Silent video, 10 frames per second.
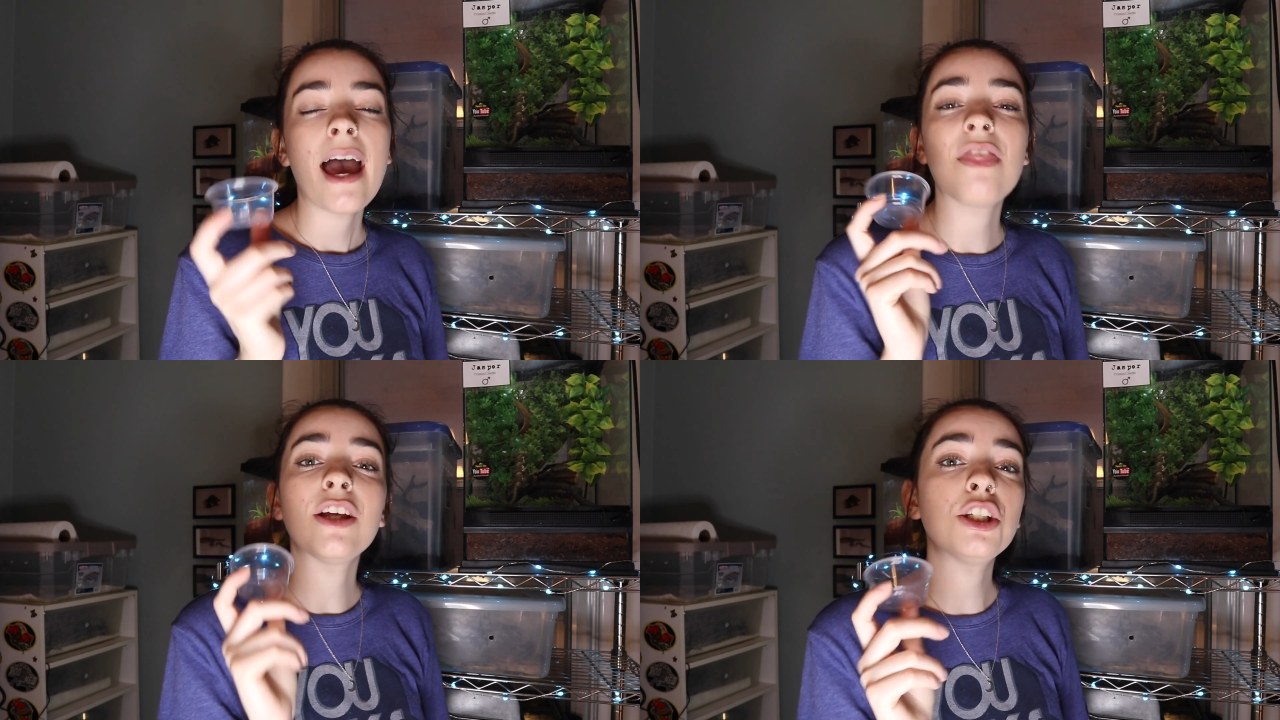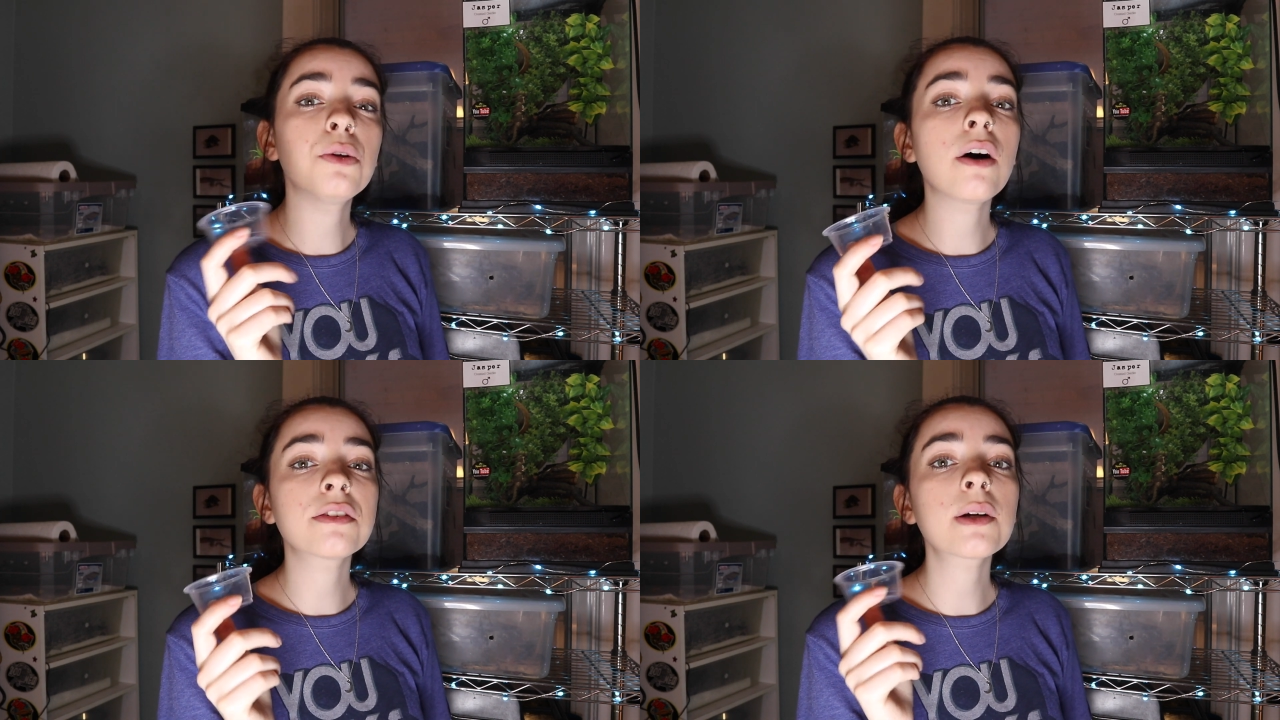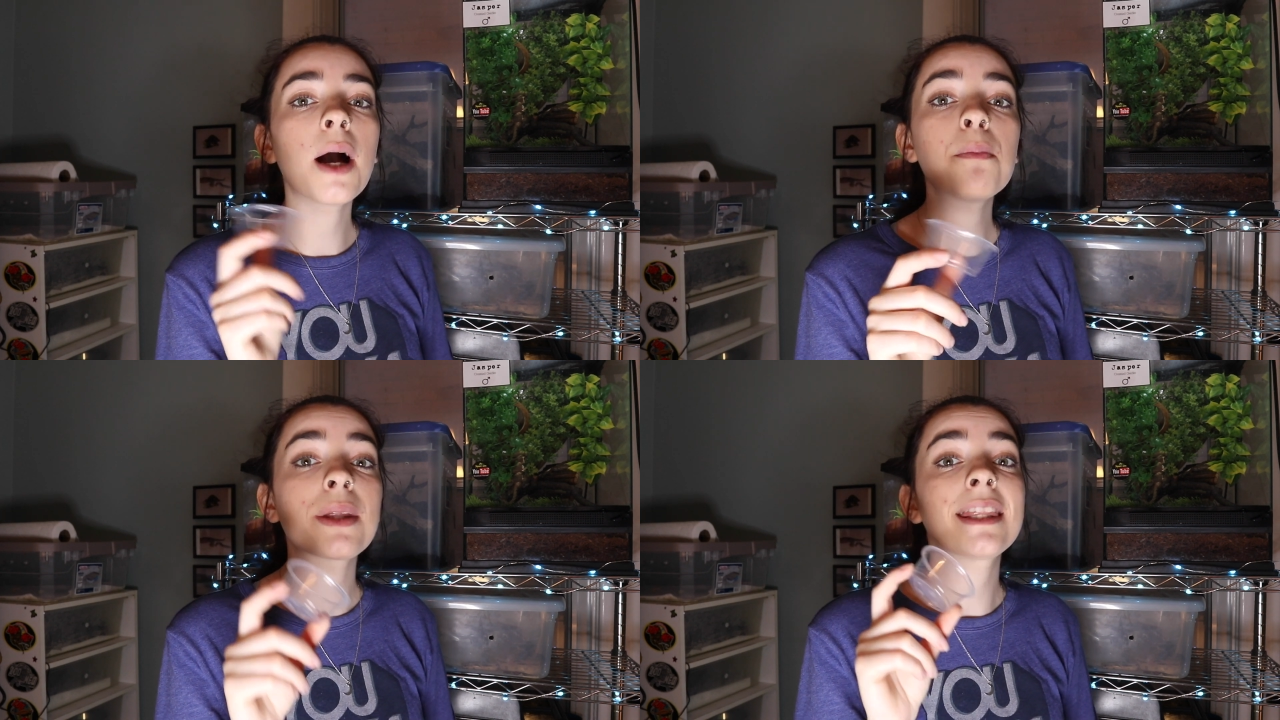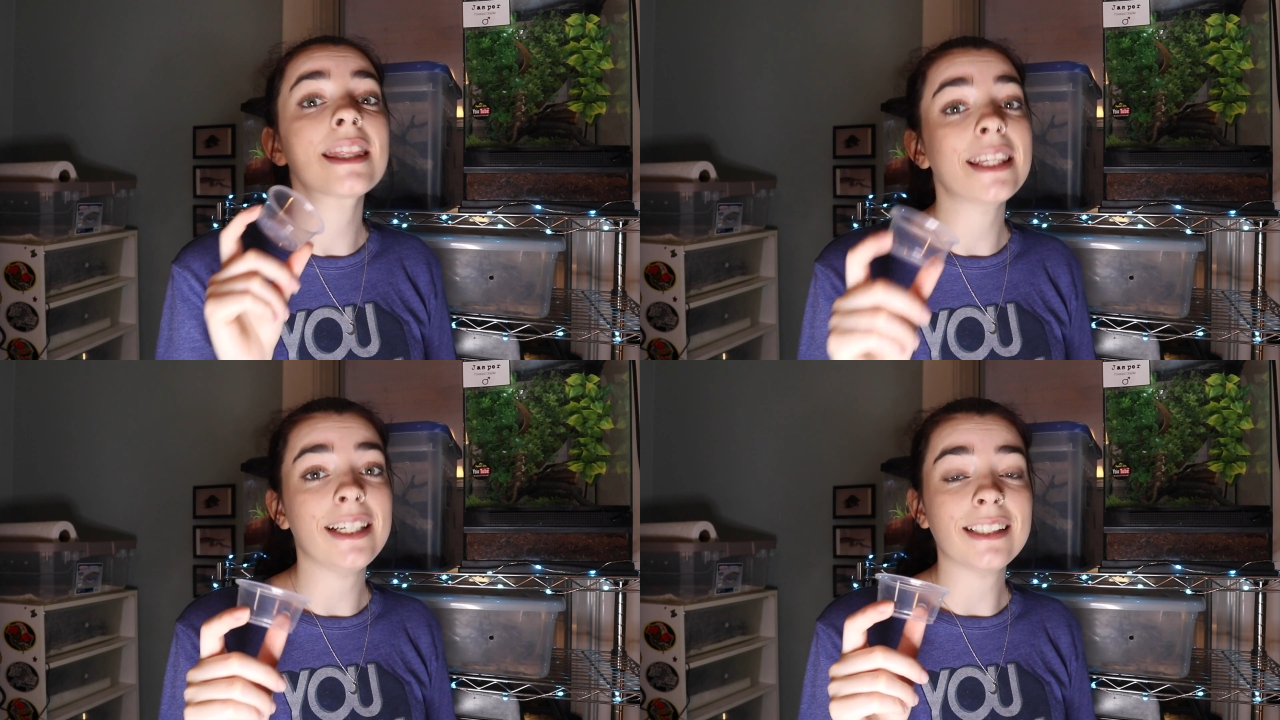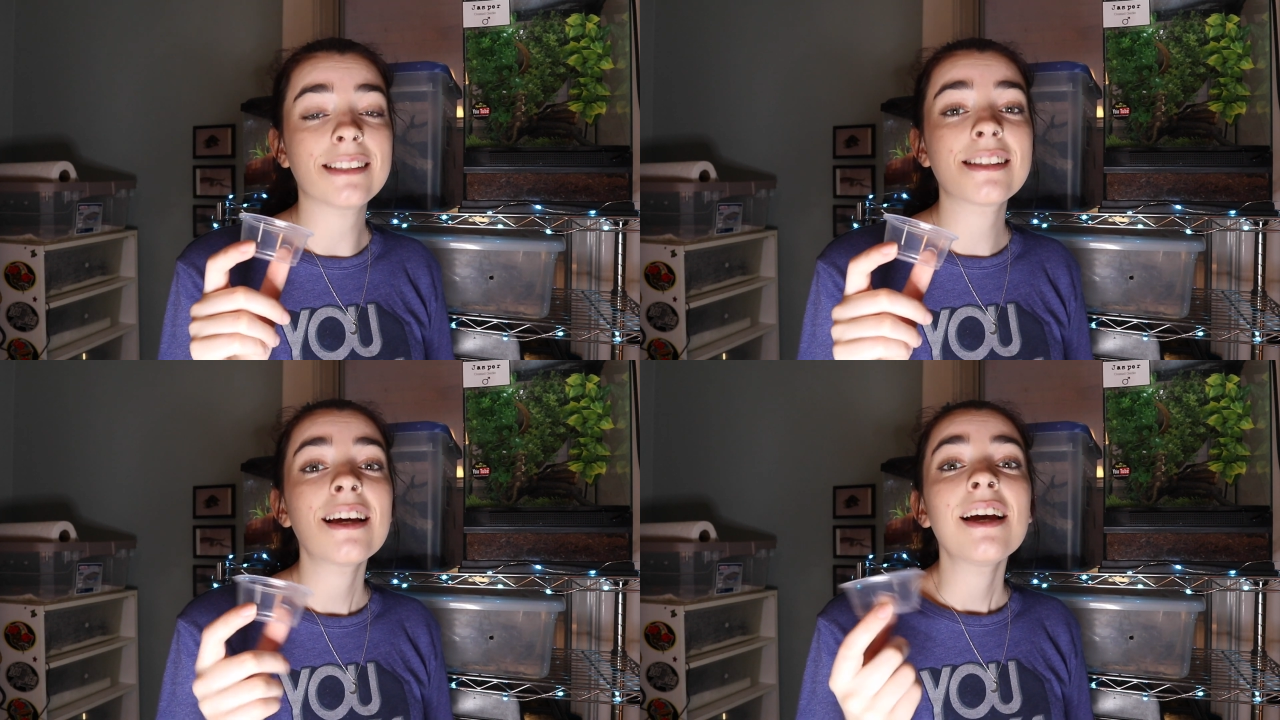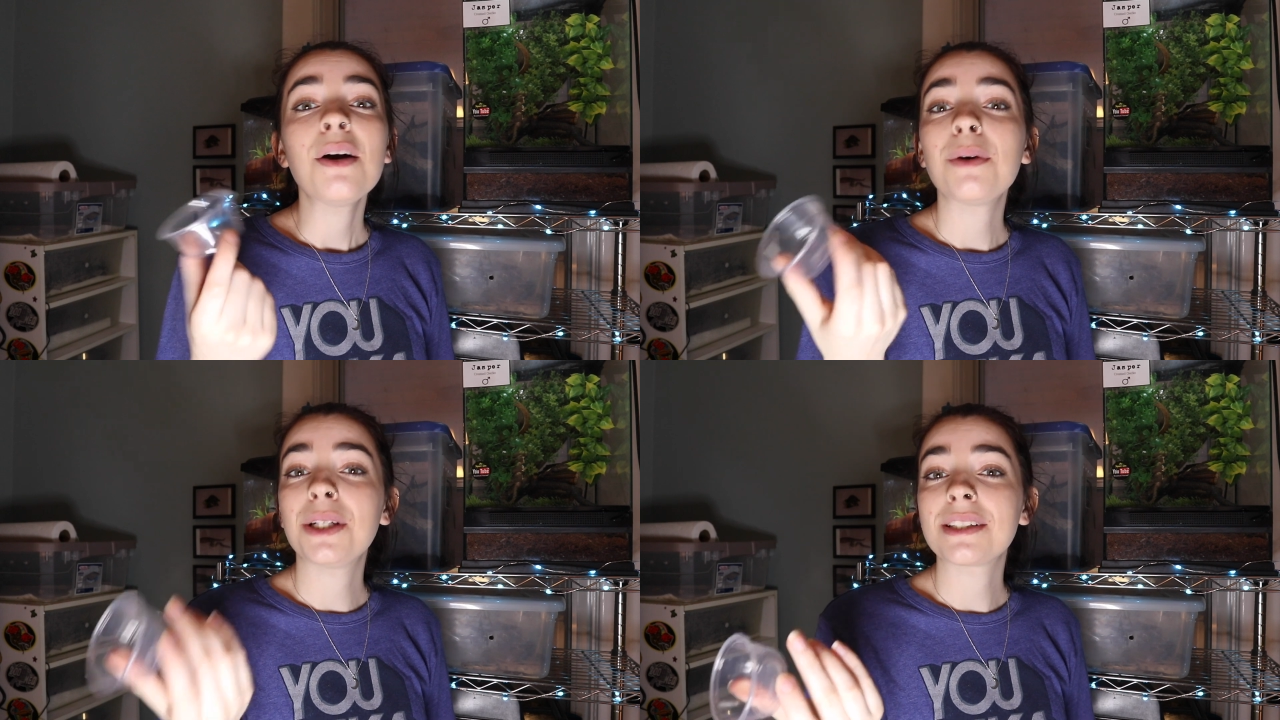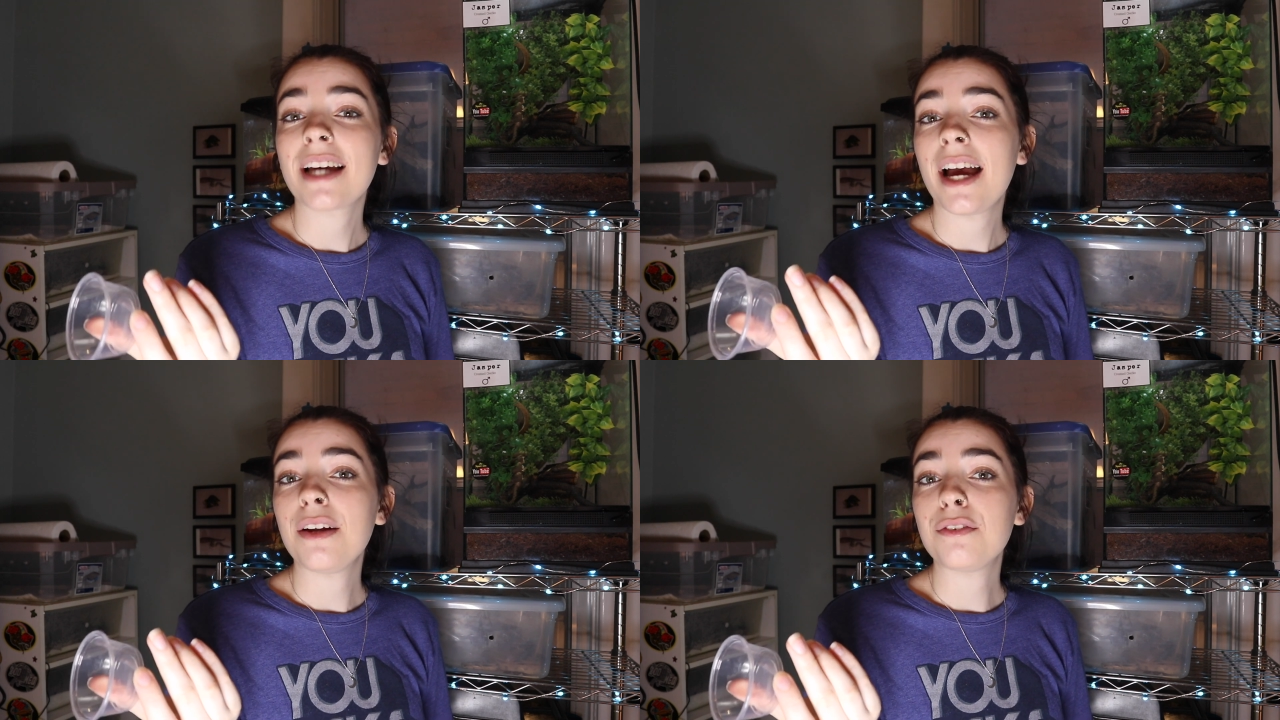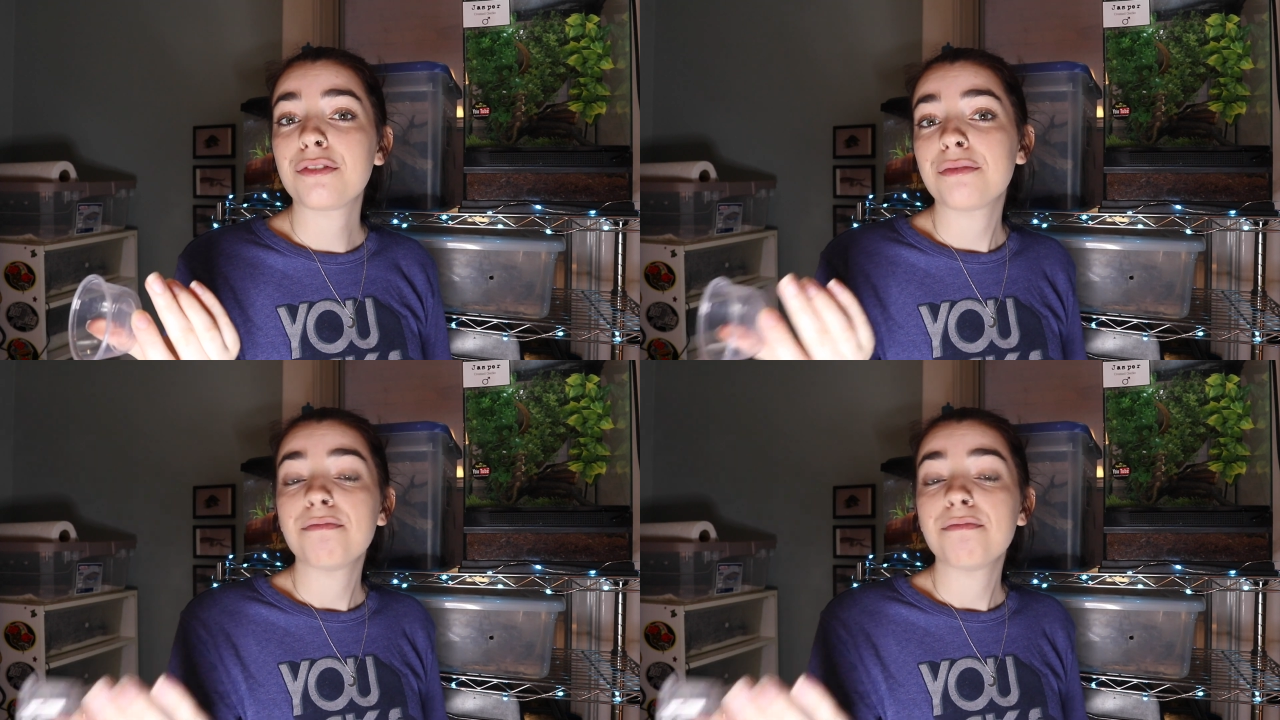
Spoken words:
and they do also come with lids, which is kind of